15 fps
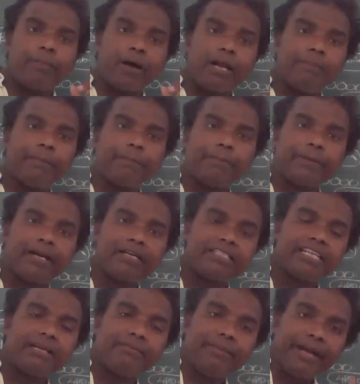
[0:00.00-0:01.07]
polypeptide
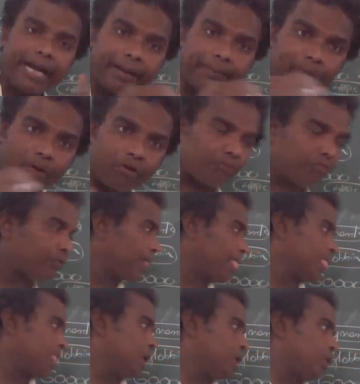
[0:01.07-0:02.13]
chain made up of
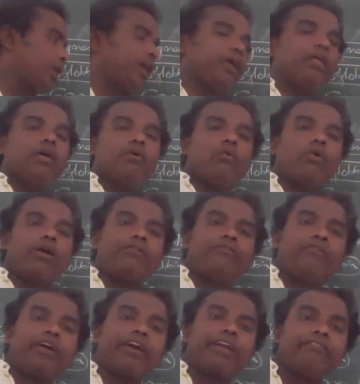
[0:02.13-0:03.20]

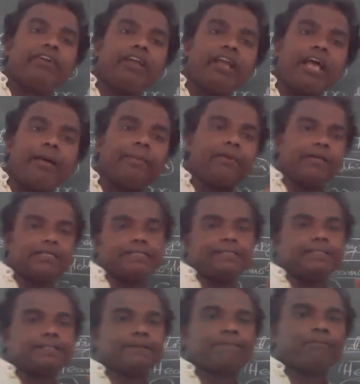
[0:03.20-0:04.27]
141 amino
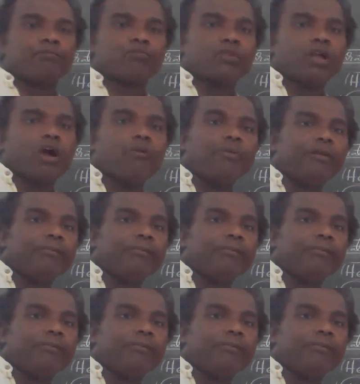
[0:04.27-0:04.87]
acids. How many?